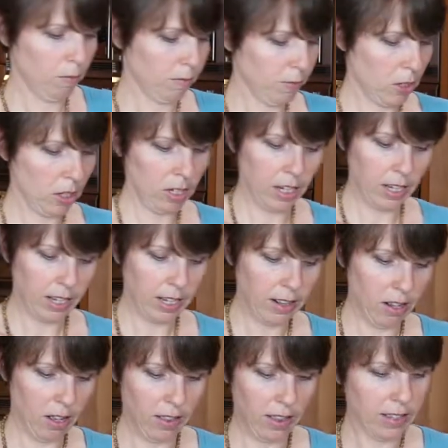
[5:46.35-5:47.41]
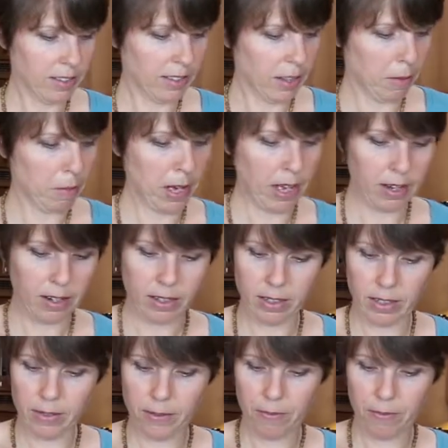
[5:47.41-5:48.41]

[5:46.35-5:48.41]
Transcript: Good luck getting all this in the pot, huh?